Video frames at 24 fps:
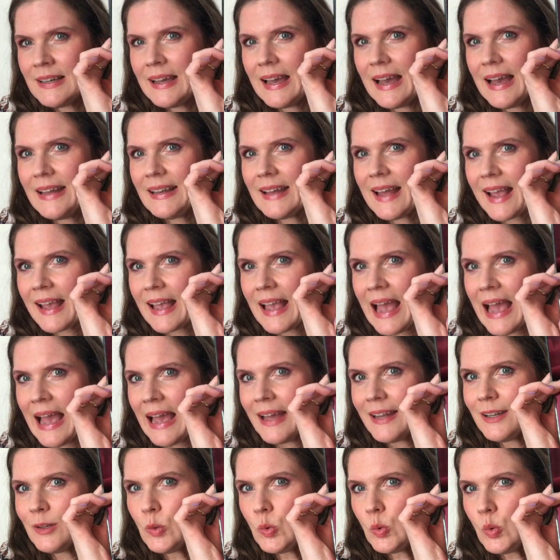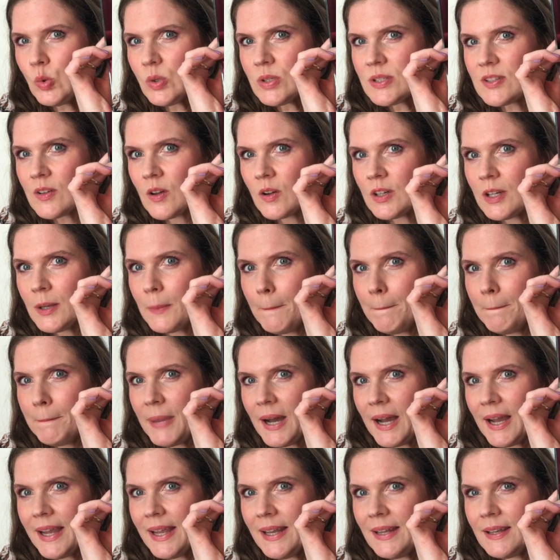and I can also
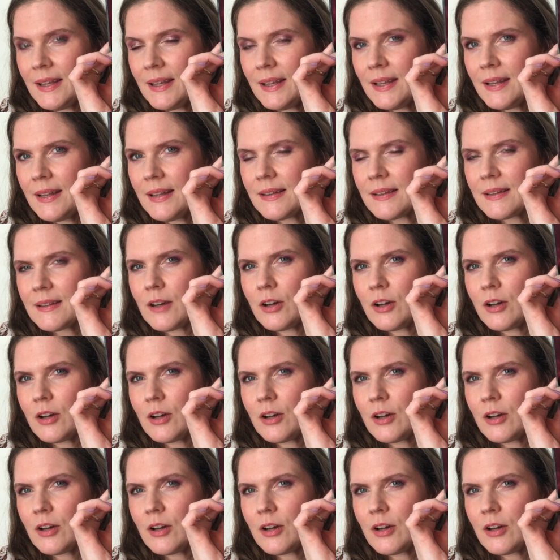combine it.